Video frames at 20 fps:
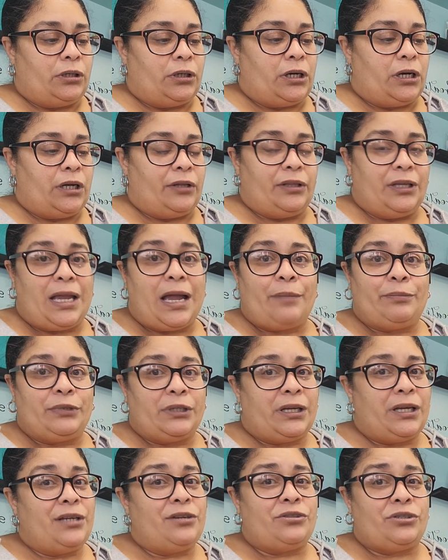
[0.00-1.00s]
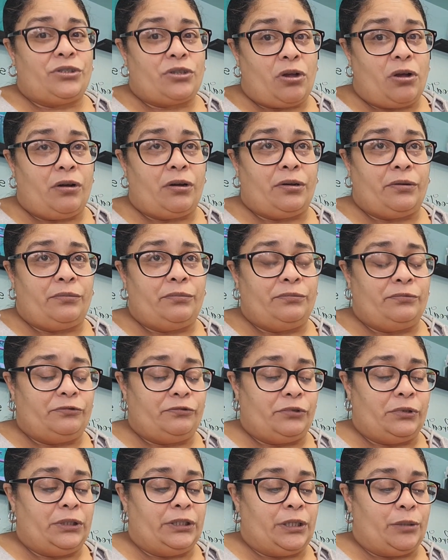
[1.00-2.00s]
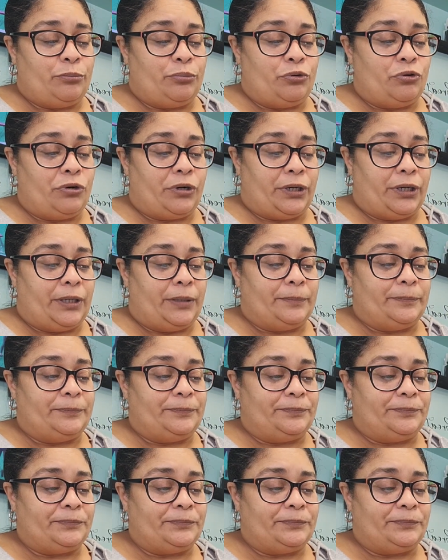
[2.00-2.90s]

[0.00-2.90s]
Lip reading: the applicators are really important.